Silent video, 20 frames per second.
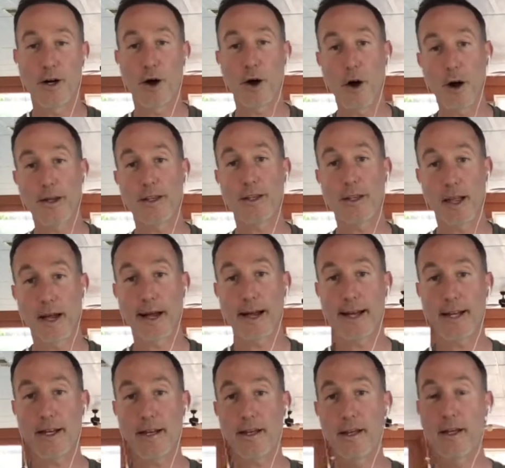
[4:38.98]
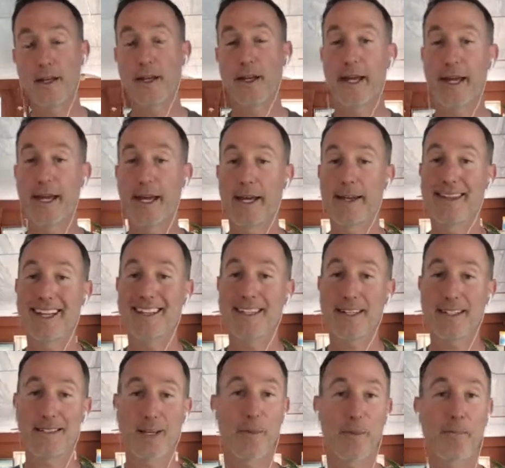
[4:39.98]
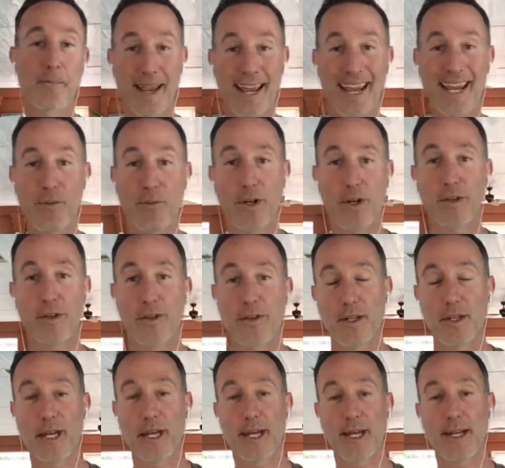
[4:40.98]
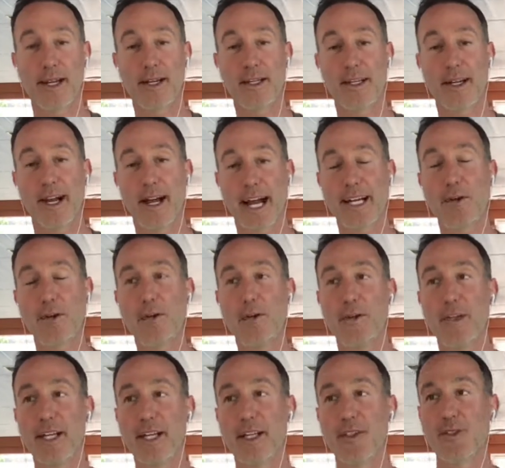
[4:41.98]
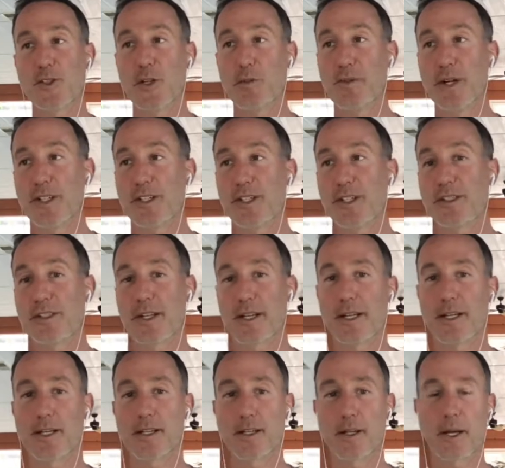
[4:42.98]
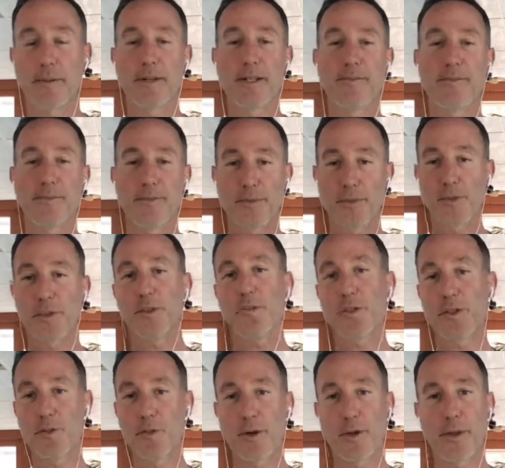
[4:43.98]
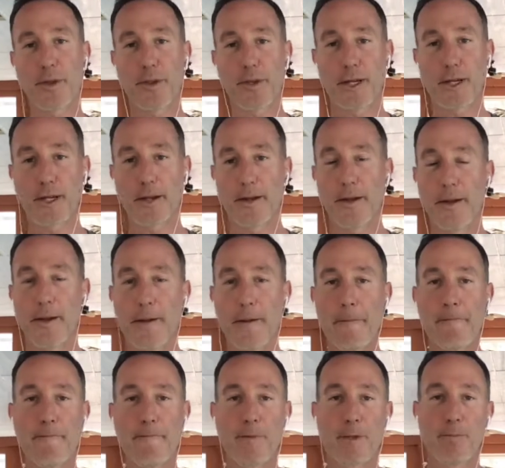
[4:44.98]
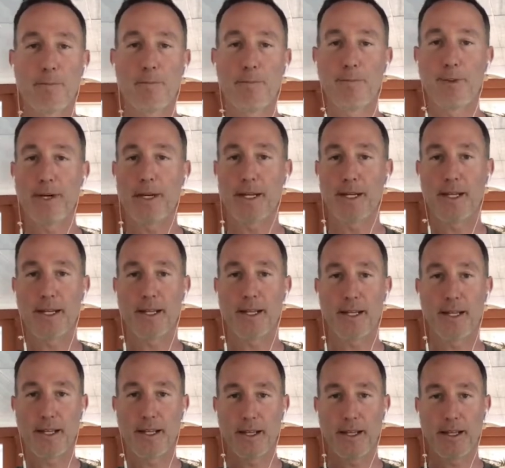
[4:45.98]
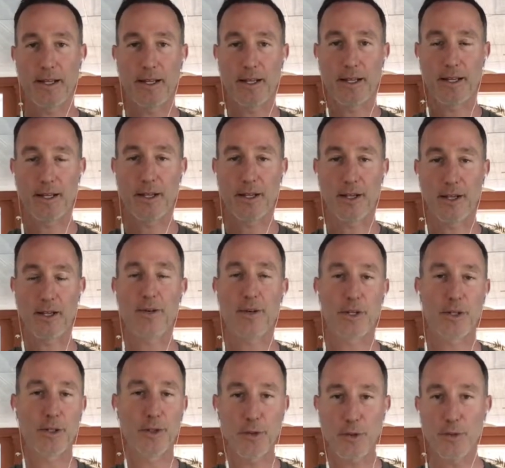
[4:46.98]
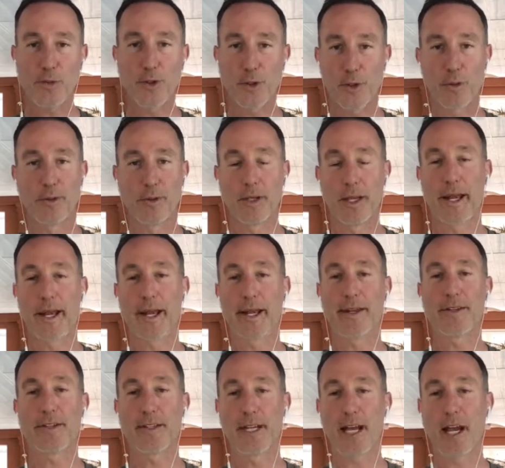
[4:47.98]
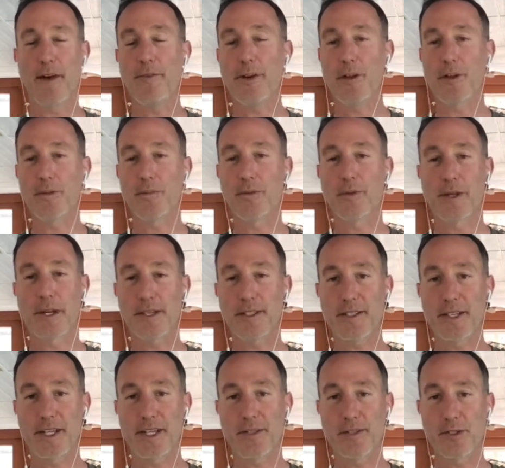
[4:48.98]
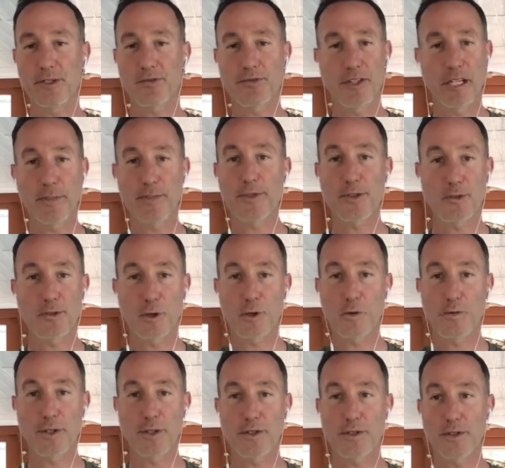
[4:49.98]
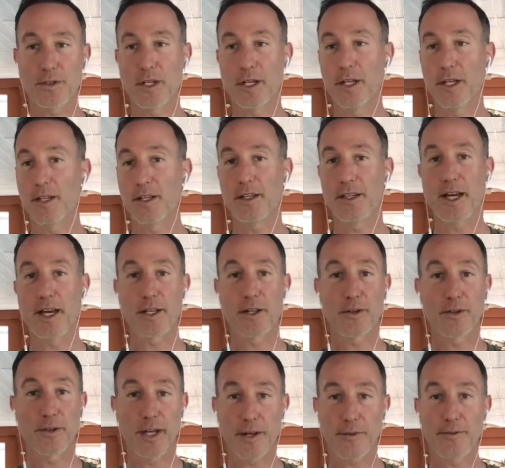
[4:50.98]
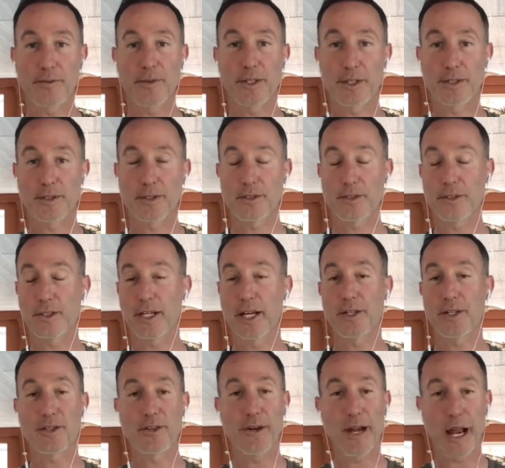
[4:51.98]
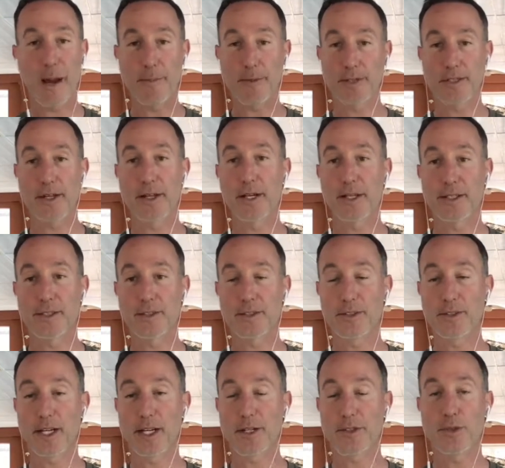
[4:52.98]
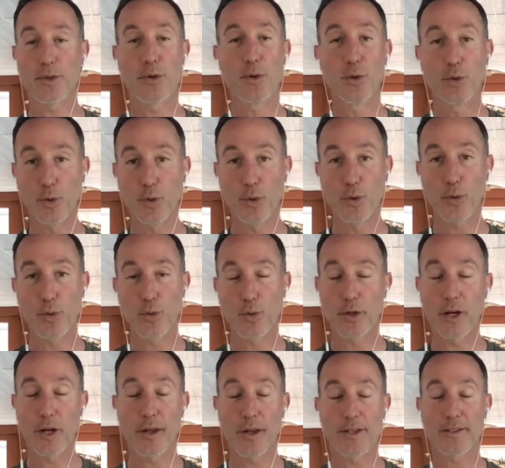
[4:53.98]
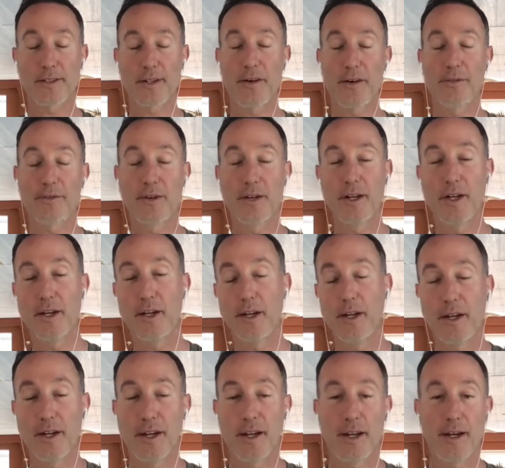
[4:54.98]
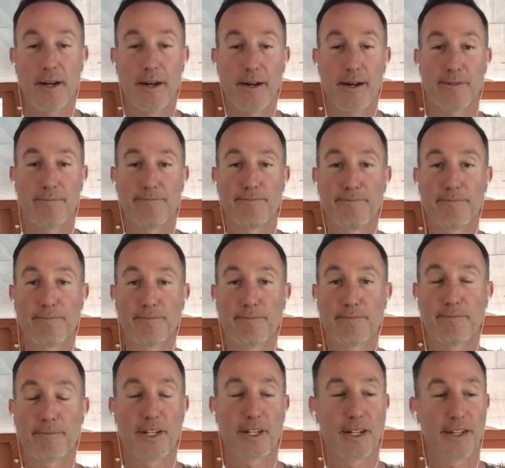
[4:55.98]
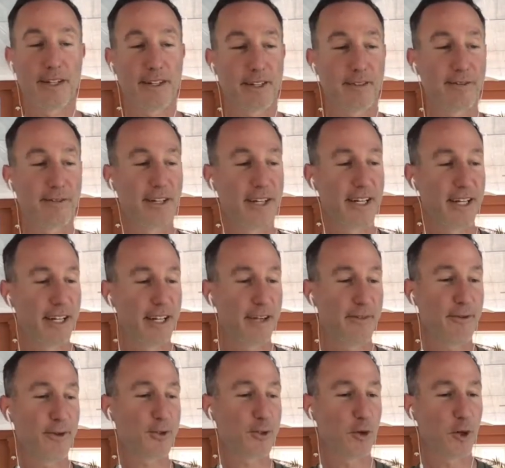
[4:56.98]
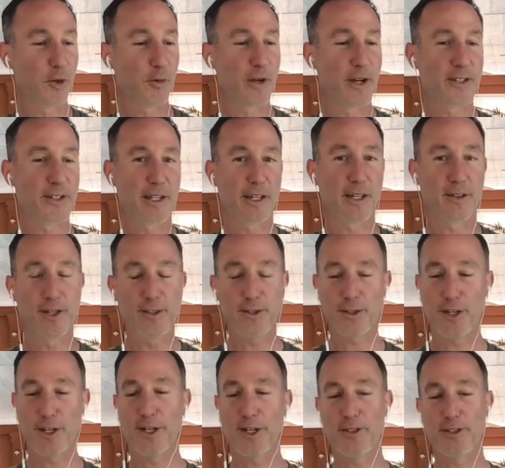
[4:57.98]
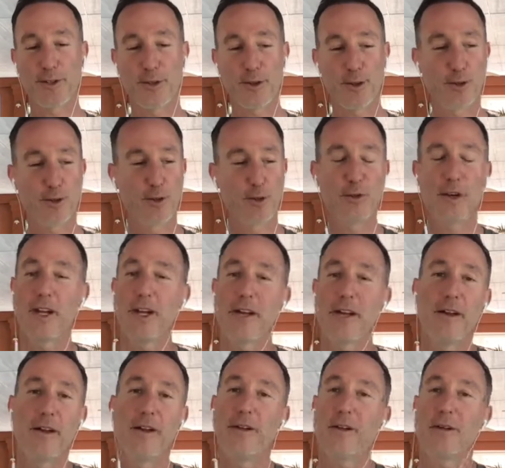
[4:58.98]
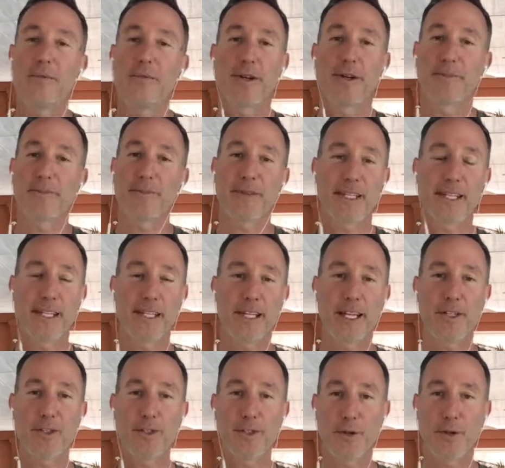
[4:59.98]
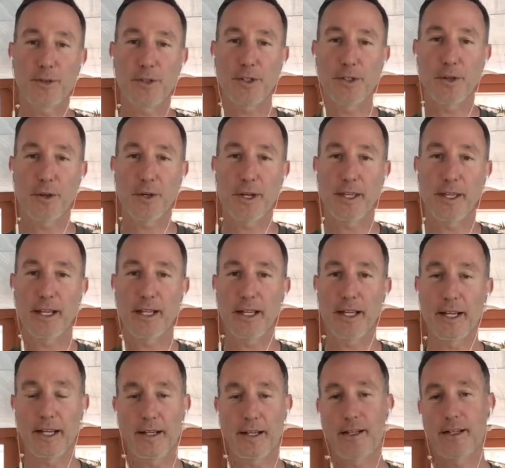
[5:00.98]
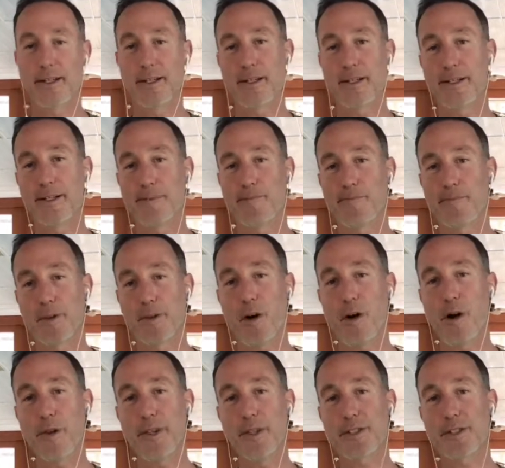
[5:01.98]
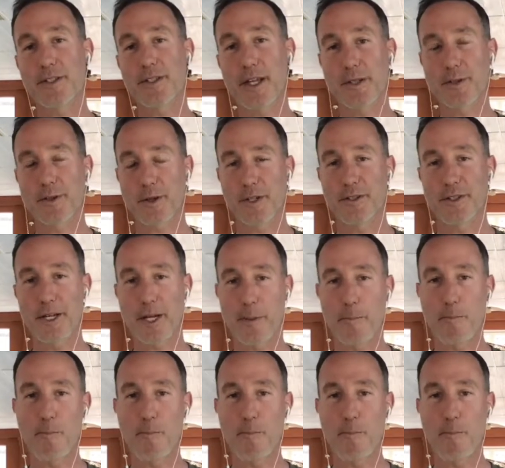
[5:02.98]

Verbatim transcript: online, and that takes a lot of bandwidth. And I don't think it's so much as like, Zoom is one thing, but here in YouTube land and every other place that streams service, you got your Netflix, you got your Amazons, you got your Hulu and all that stuff. I feel so old when I say that. These kids and their Hulu, But it just goes to show you that like all these things are going to take a